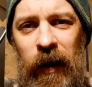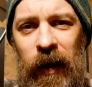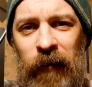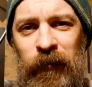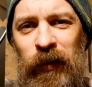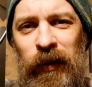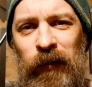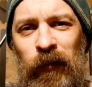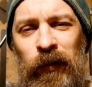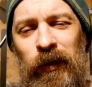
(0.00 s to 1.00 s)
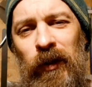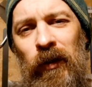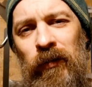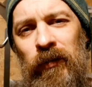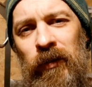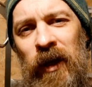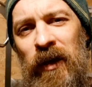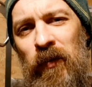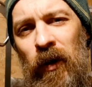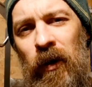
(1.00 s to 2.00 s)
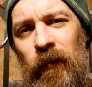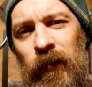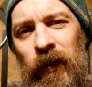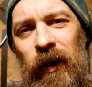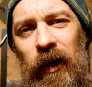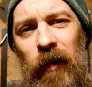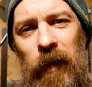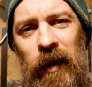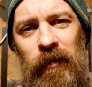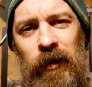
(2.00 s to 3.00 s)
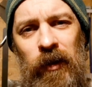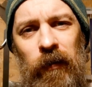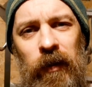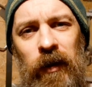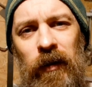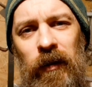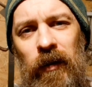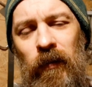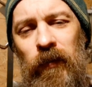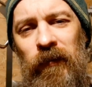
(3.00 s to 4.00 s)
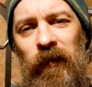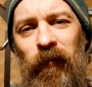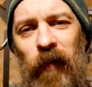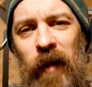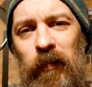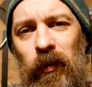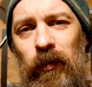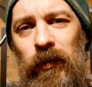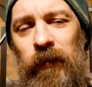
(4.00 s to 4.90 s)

After this footage, I'll tell you what I'm thinking about doing with the fretboard.